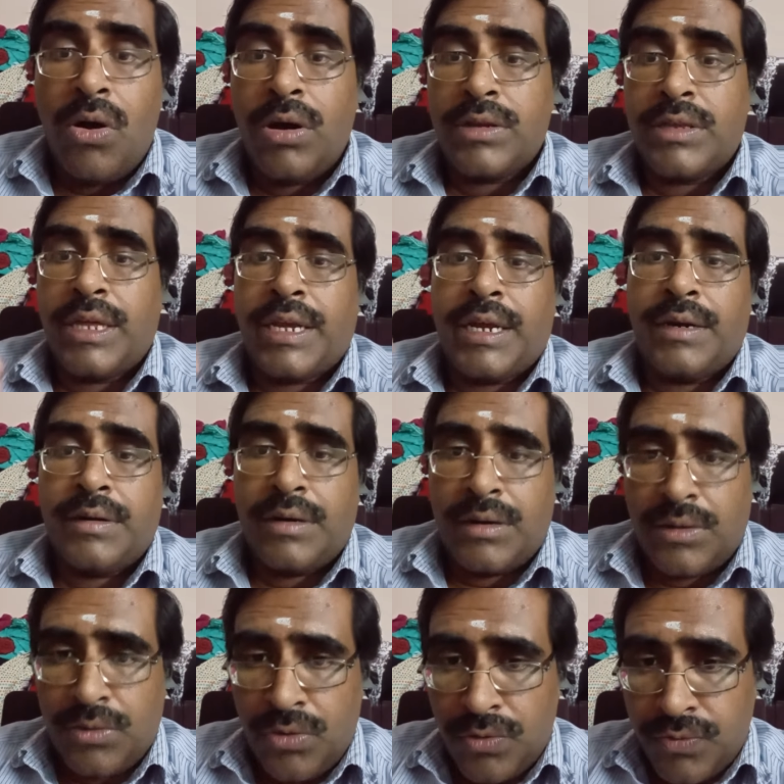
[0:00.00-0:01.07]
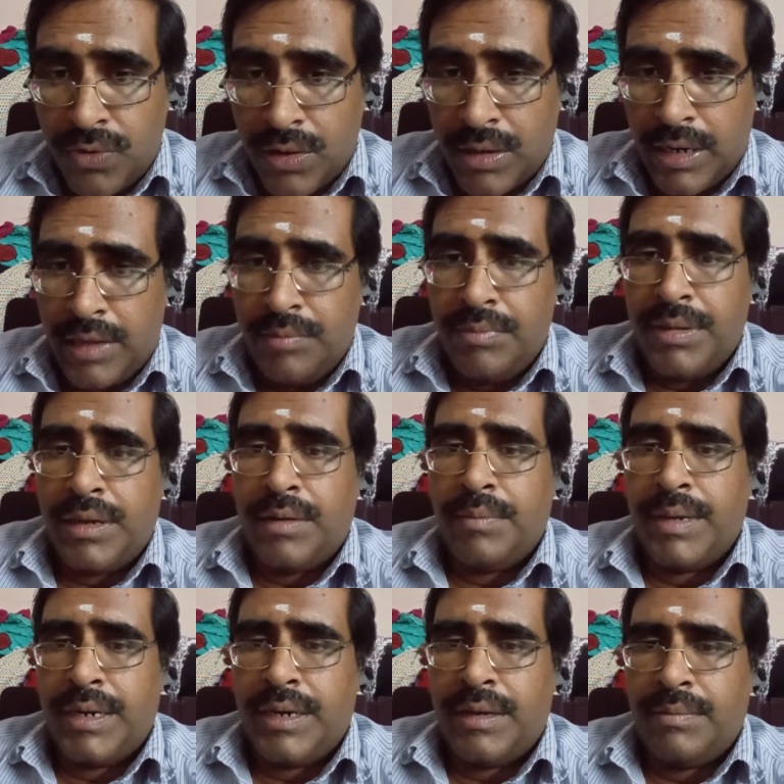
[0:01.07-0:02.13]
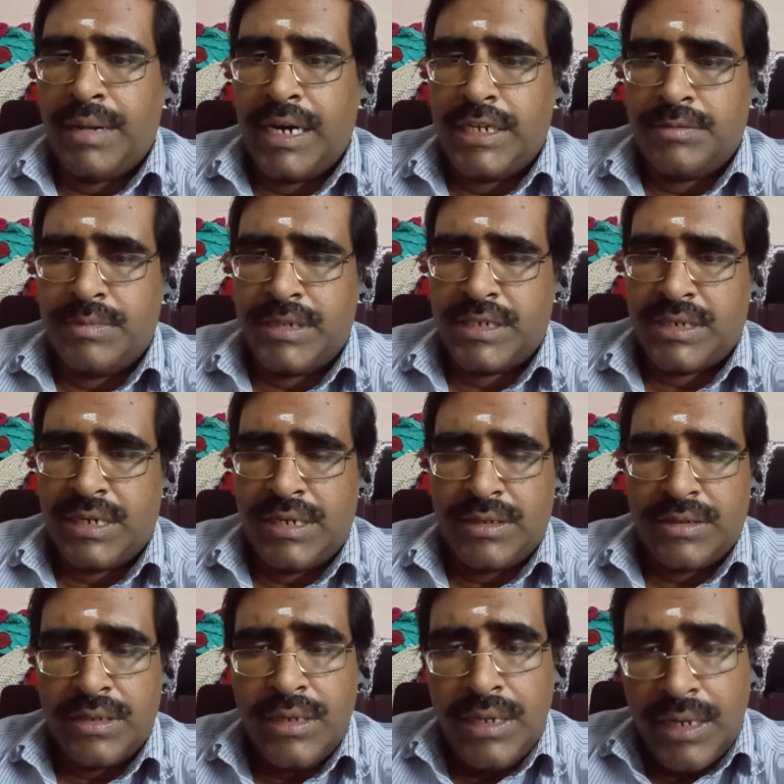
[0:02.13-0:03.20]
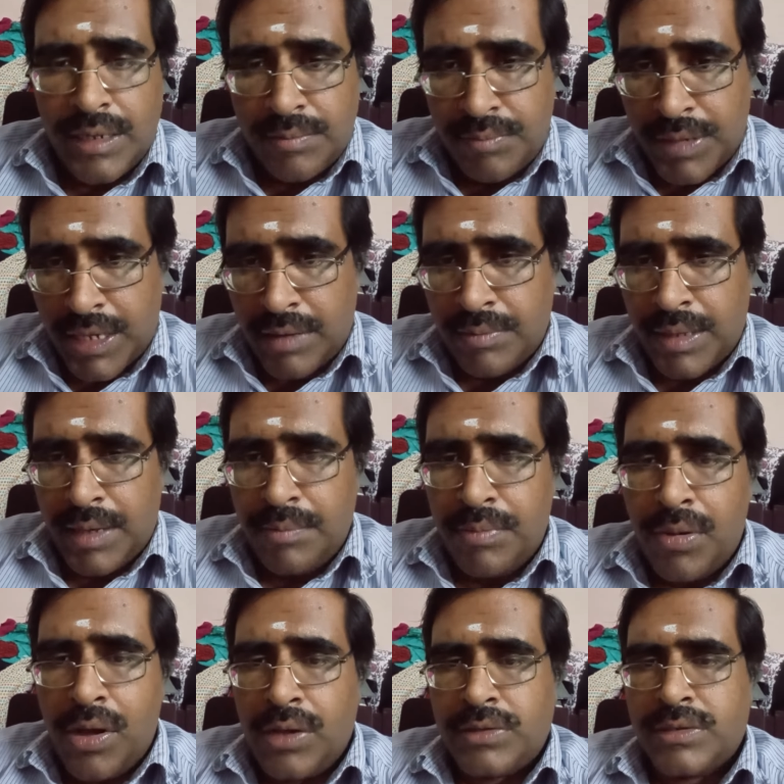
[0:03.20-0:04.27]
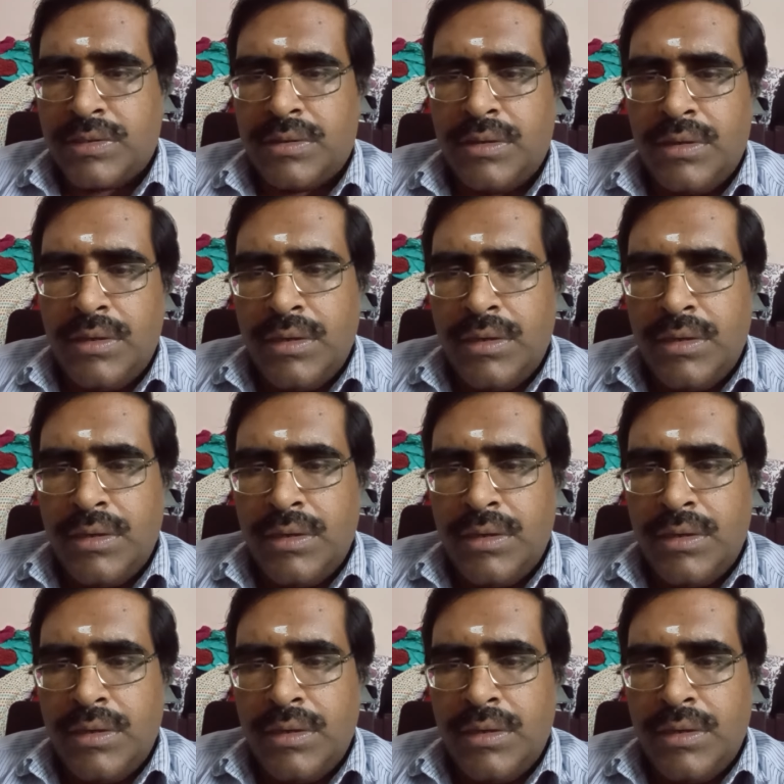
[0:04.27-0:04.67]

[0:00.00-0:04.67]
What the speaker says: or they can go for MBA, I mean management studies, becoming a boss.